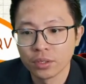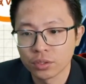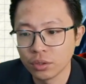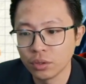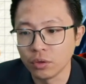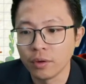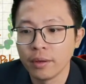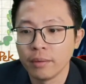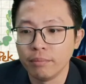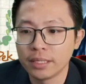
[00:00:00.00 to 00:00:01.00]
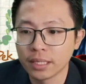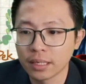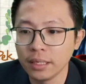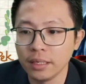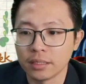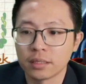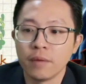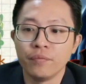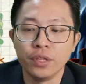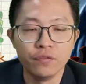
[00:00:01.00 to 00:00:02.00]
so basically is
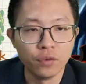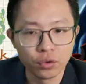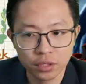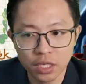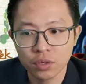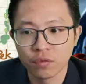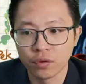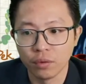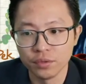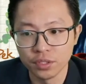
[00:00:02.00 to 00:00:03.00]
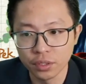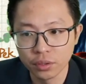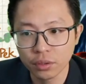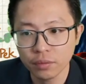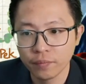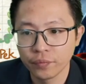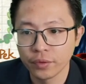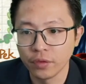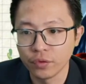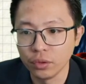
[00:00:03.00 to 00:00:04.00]
the voltage from zero.
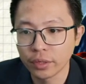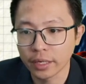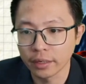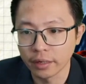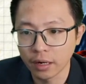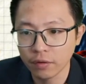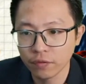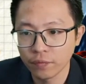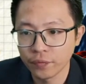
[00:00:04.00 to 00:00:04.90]
If you look at the graph,